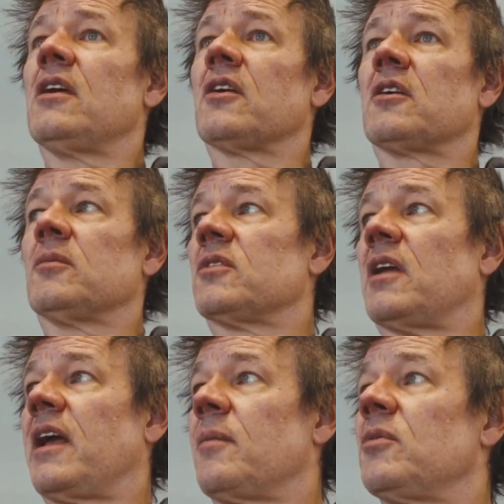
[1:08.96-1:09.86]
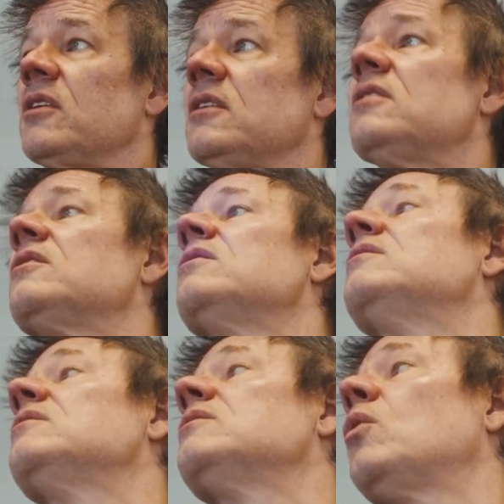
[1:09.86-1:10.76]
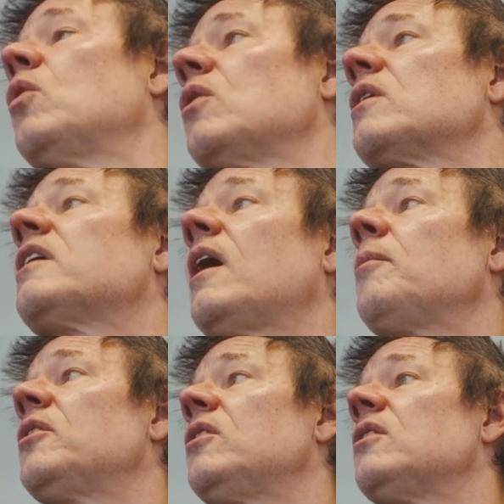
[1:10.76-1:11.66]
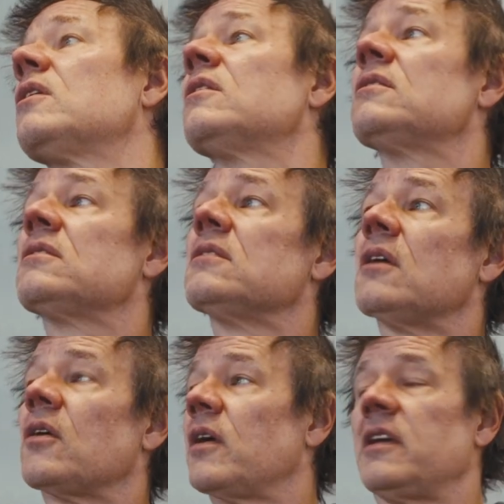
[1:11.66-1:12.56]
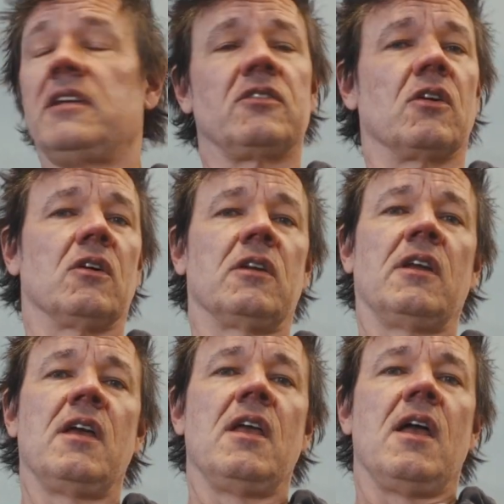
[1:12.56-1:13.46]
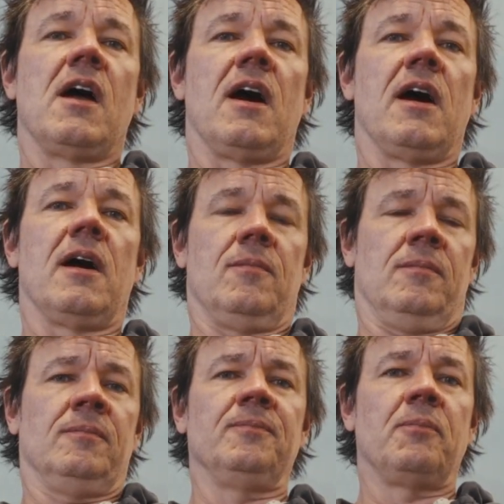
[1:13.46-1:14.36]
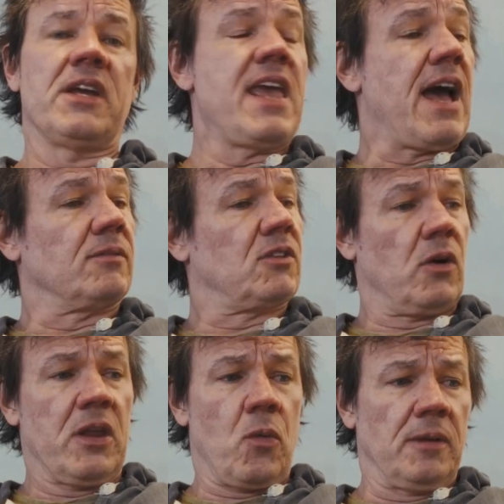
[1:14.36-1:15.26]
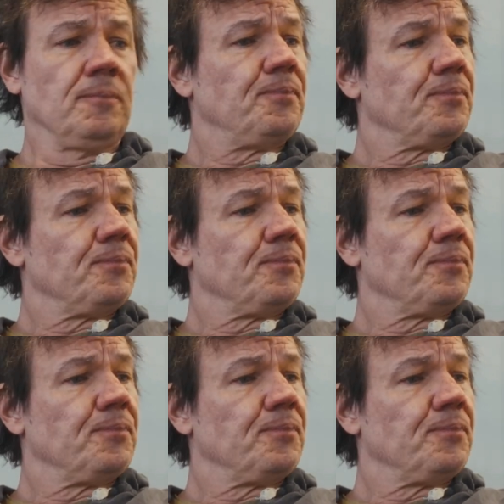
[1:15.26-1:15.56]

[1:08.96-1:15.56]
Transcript: Here comes an ambulance or a cop car. All right, he's gone. But yeah, so anyway,